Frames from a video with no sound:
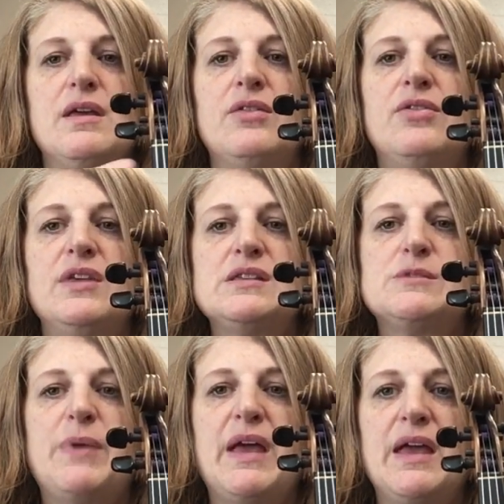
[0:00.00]

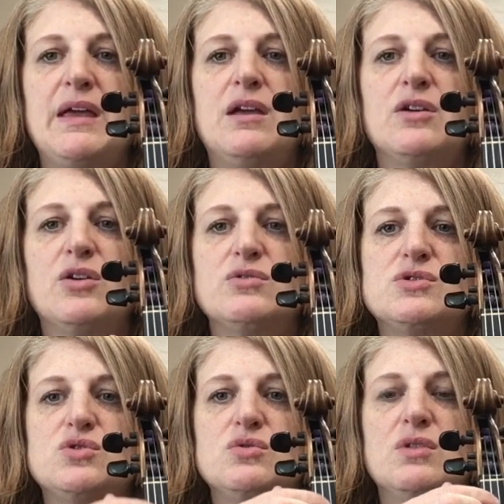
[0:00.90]
This peg
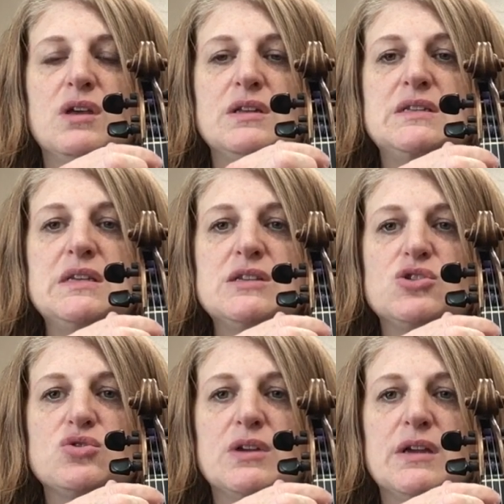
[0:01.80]
goes to the D
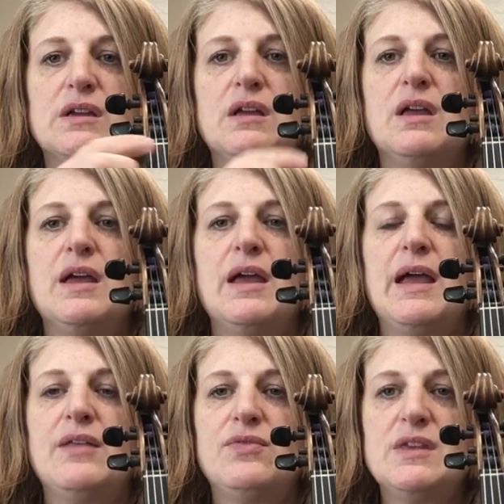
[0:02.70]
string,
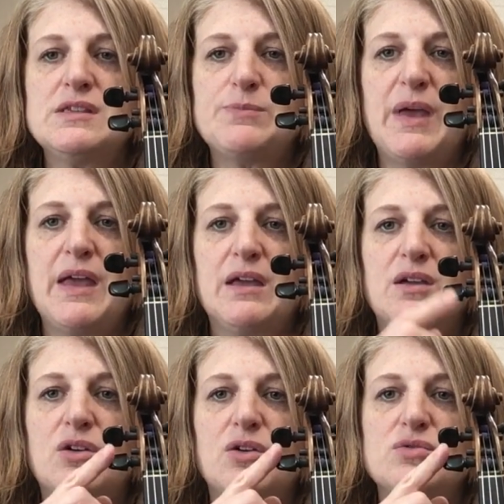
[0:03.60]
and this
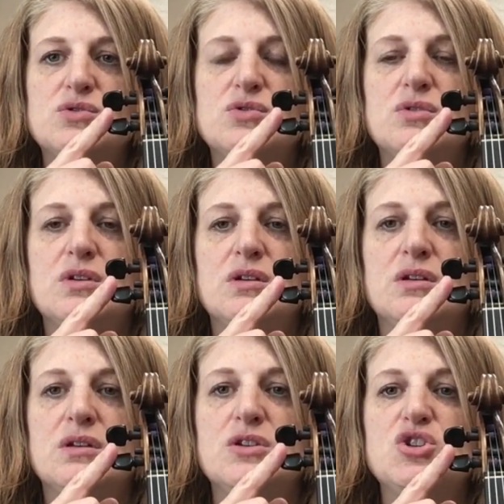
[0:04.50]
peg goes to
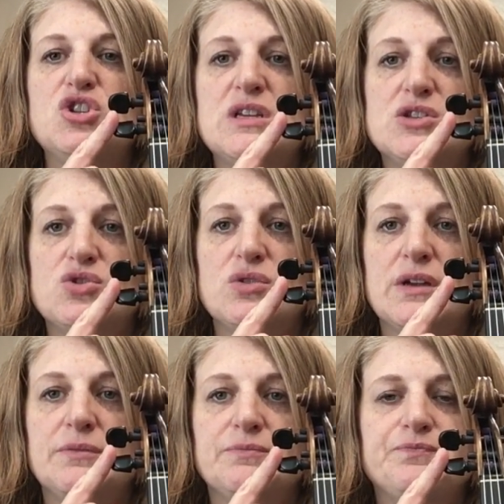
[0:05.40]
the G string.